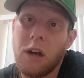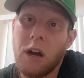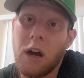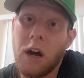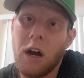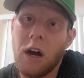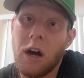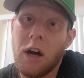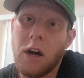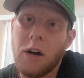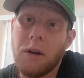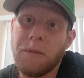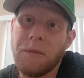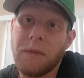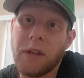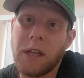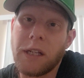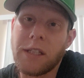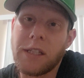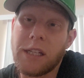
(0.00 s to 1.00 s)

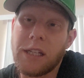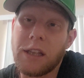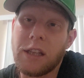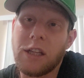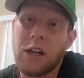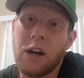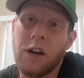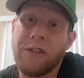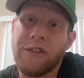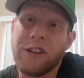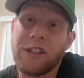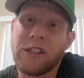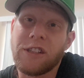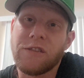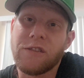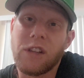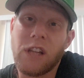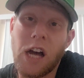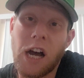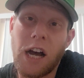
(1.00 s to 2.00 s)
Let's hit the
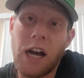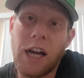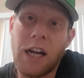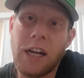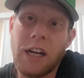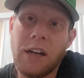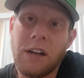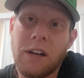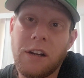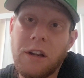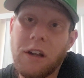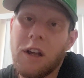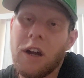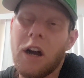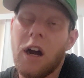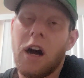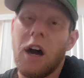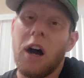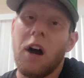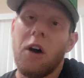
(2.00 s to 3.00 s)
offensive line.
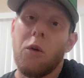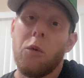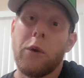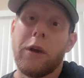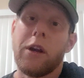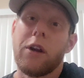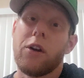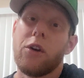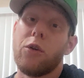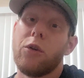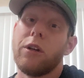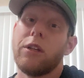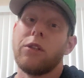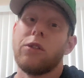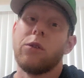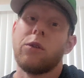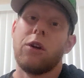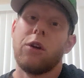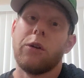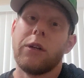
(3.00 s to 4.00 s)
We are going
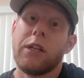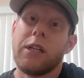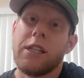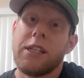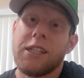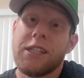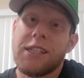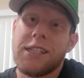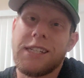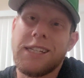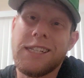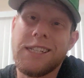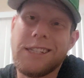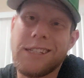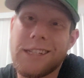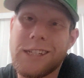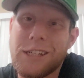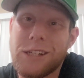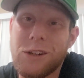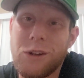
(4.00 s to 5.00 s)
to go into this
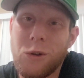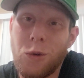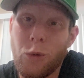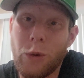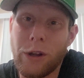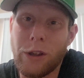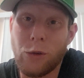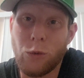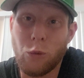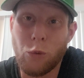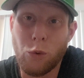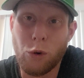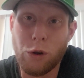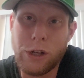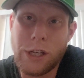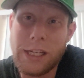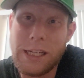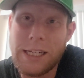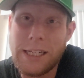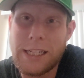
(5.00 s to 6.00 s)
season with
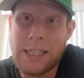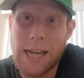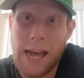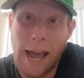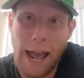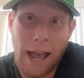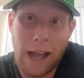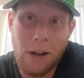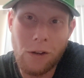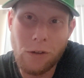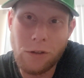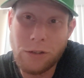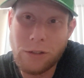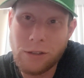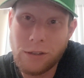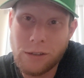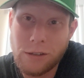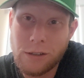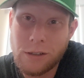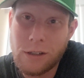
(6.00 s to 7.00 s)
rookie tackles.